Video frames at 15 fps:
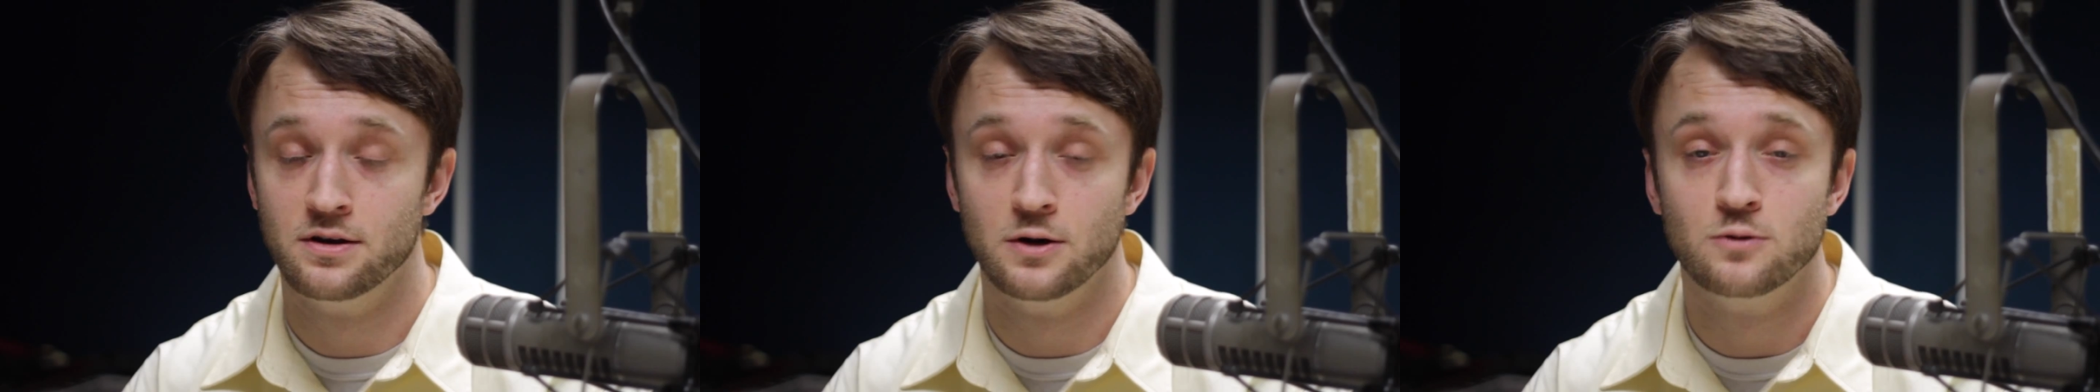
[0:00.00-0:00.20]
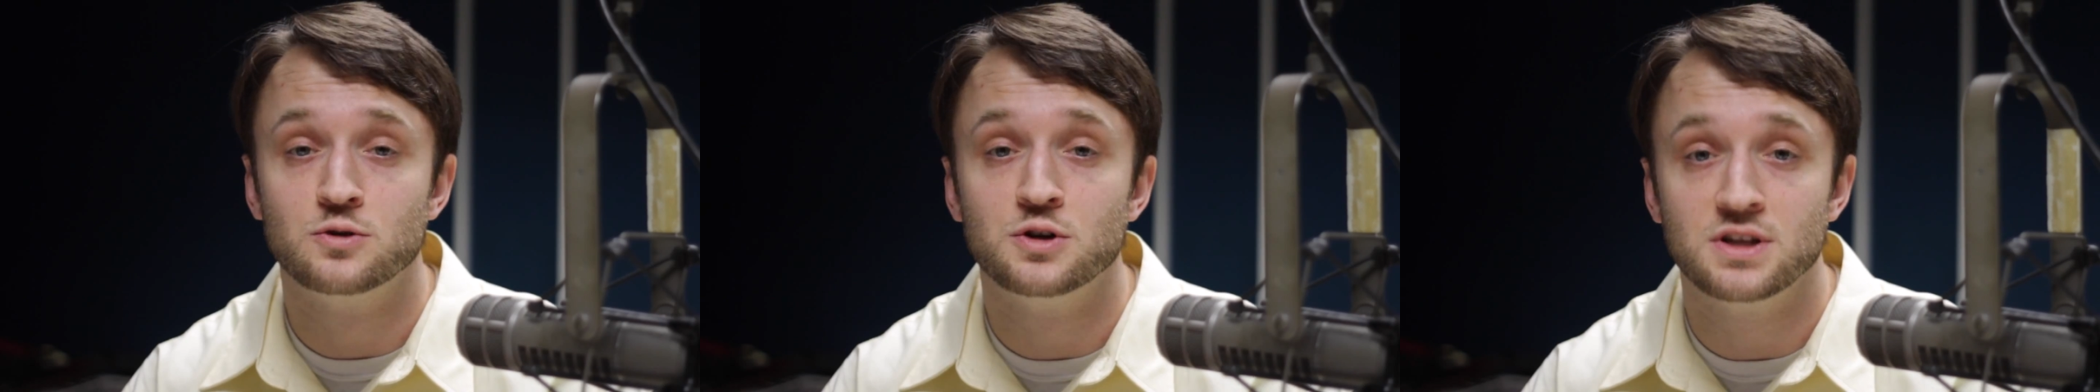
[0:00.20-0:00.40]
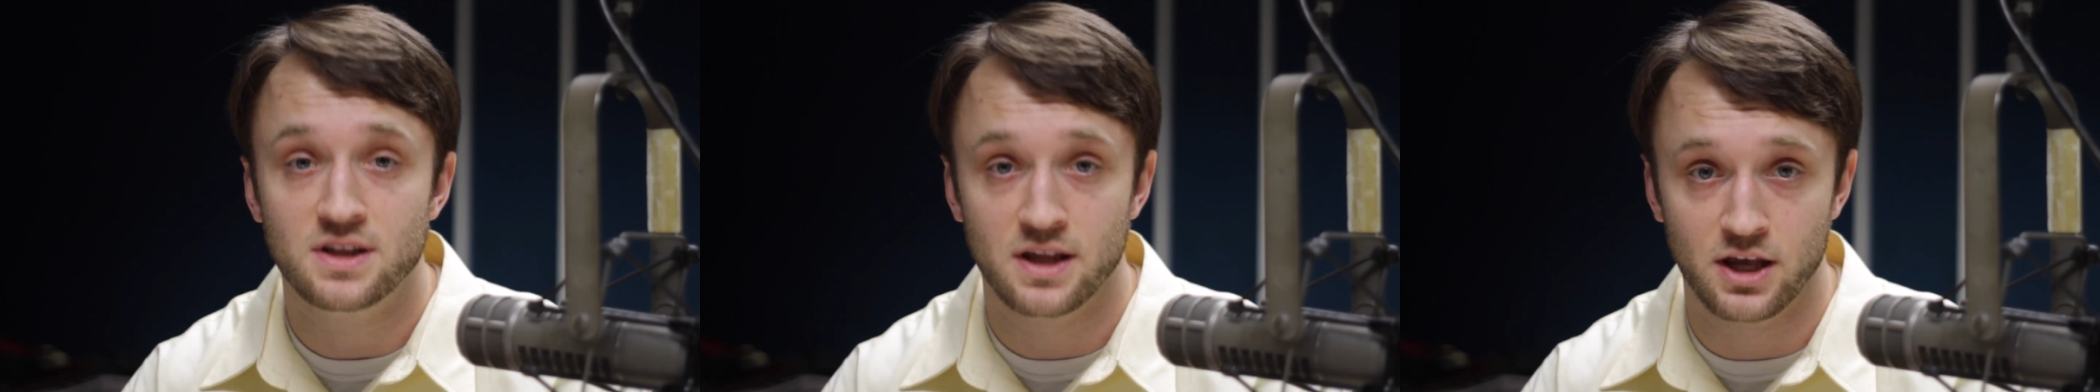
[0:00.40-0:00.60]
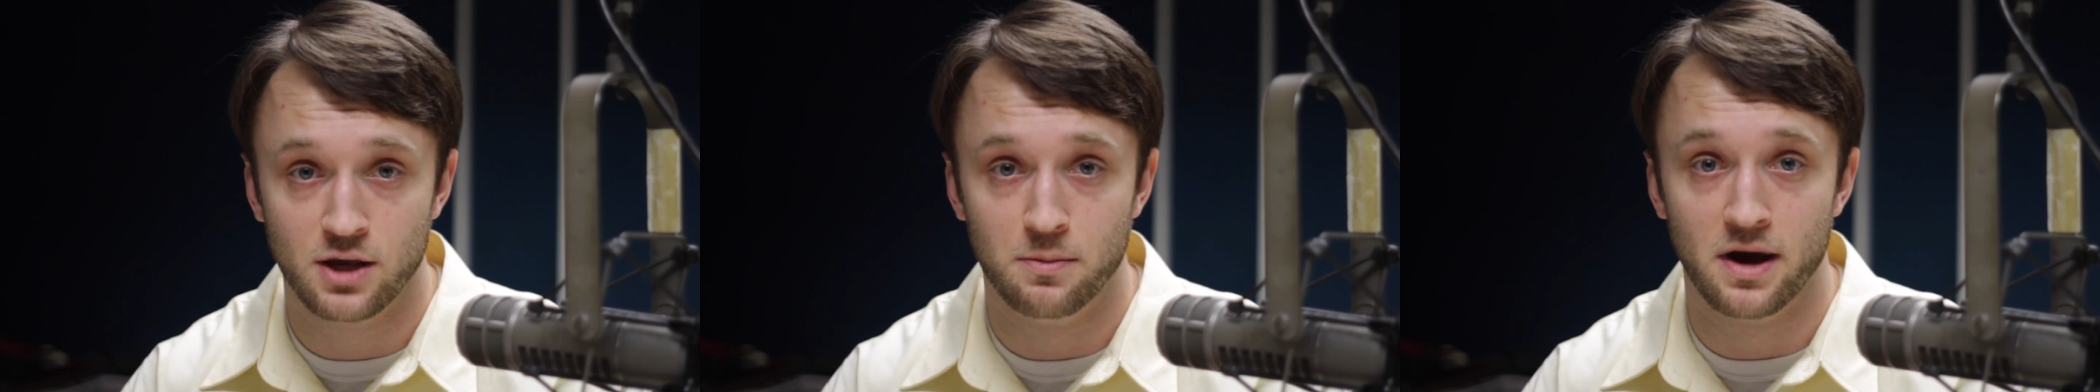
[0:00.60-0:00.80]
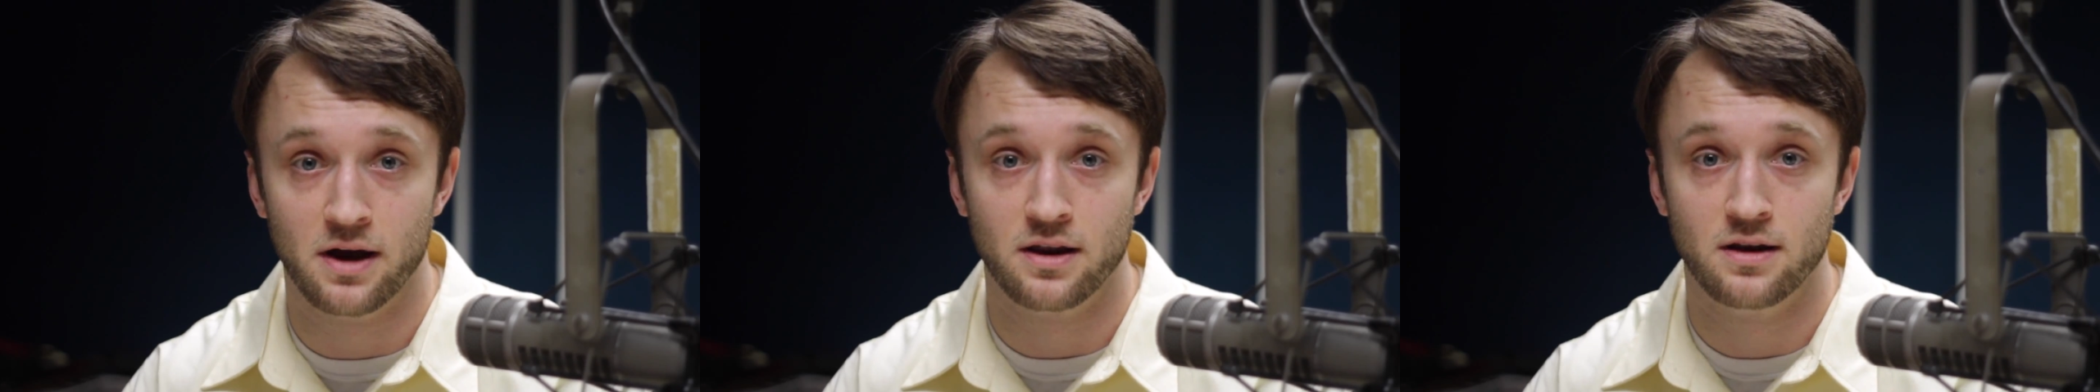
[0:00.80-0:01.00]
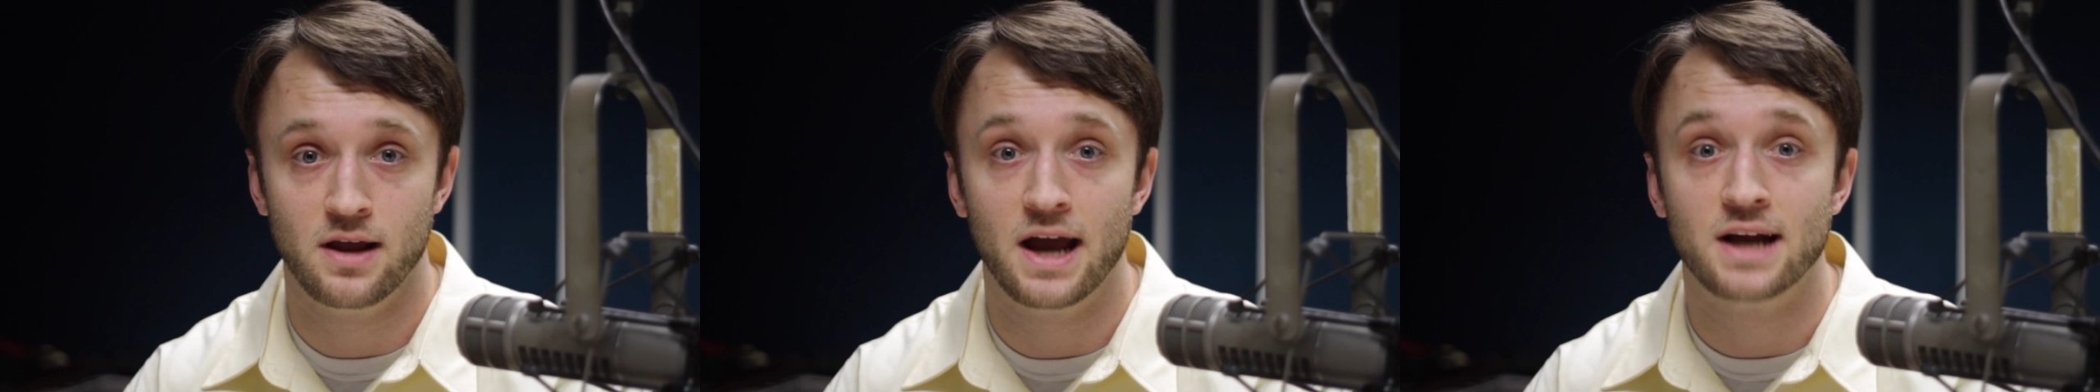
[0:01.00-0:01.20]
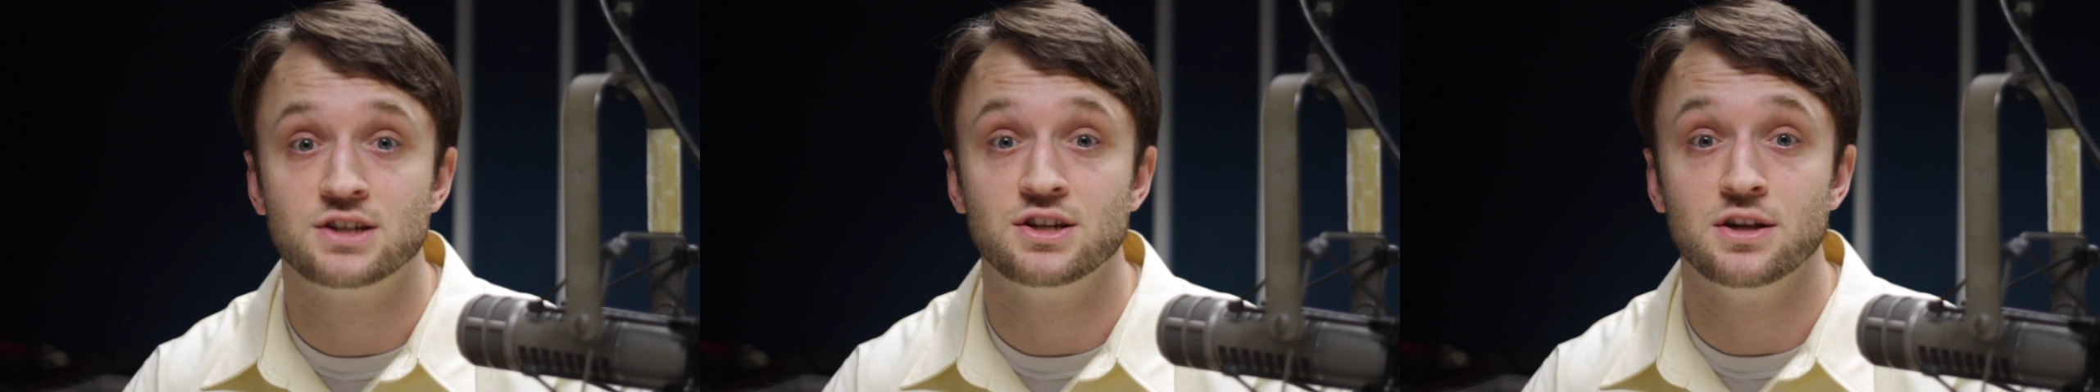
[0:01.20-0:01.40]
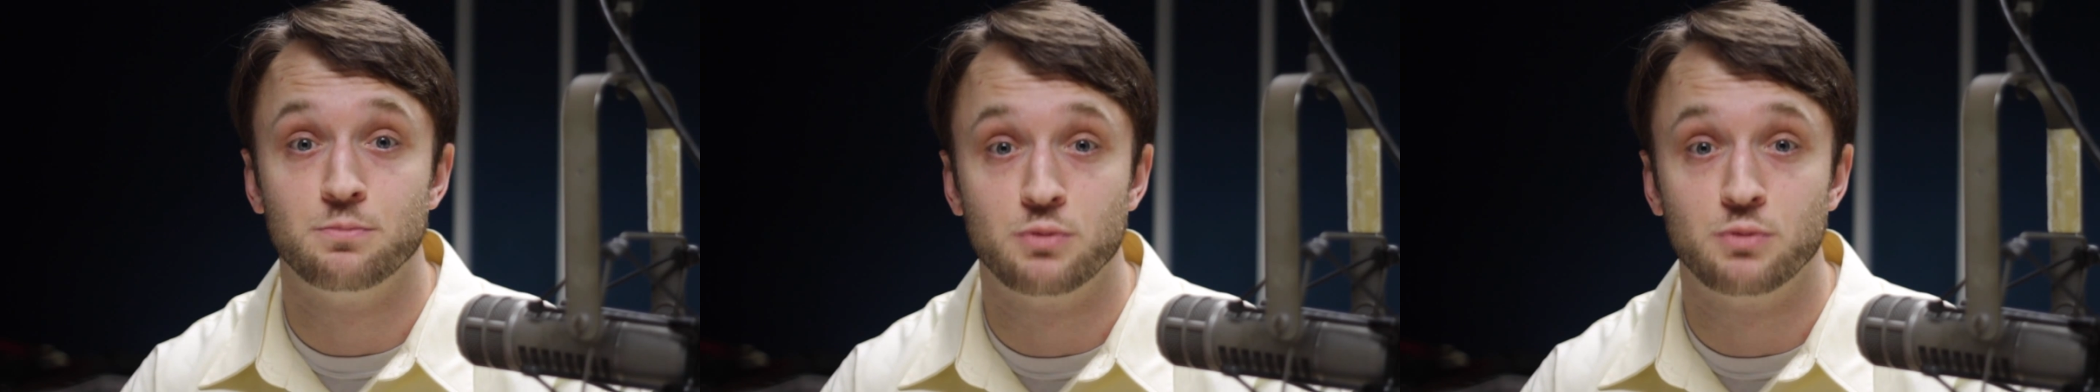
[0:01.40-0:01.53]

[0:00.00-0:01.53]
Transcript: Don't just think about it, actually